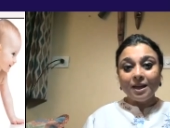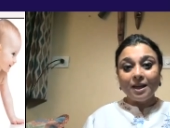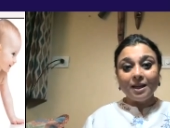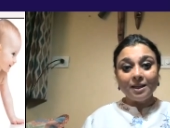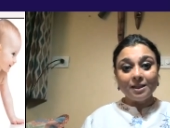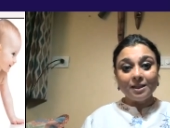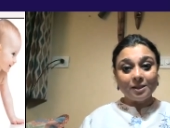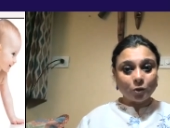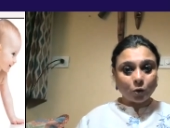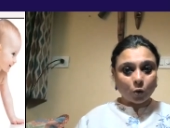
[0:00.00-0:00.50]

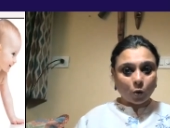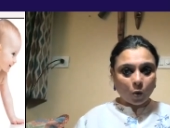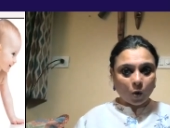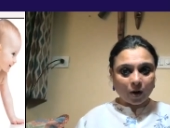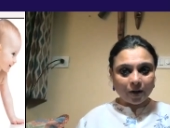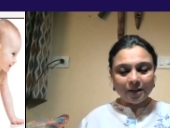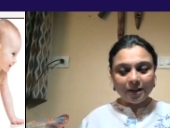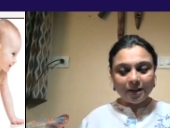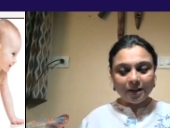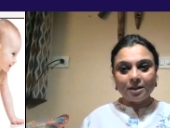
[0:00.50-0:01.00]
he's
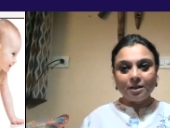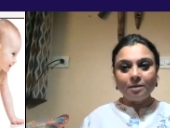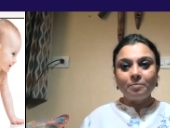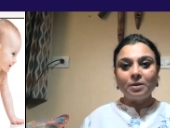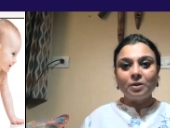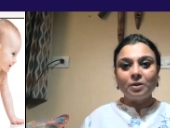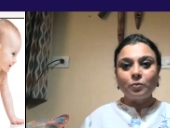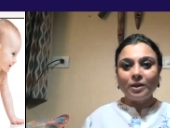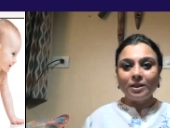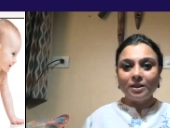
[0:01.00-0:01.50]
coordinating
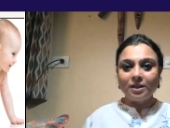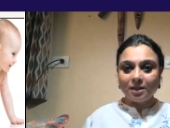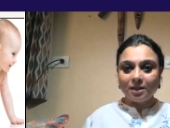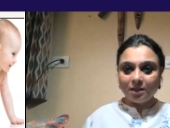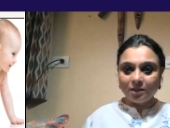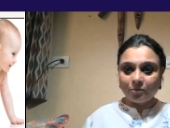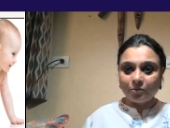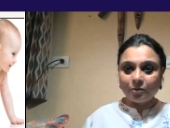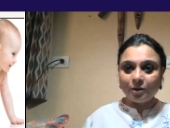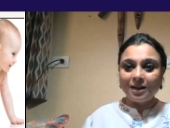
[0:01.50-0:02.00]
between the
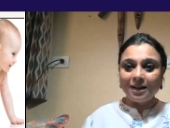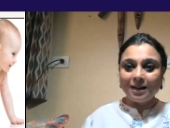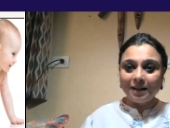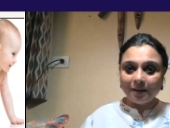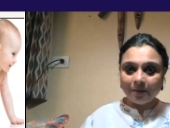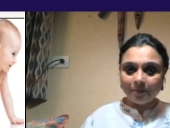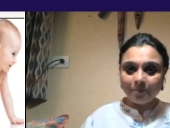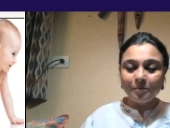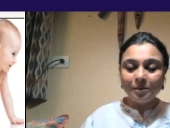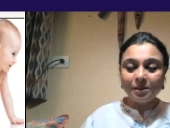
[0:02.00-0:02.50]
different
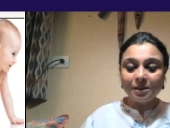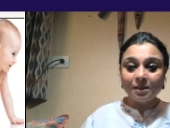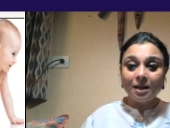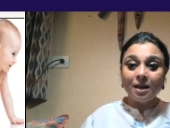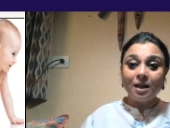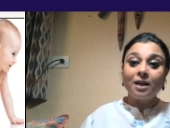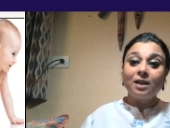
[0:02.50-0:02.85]
limbs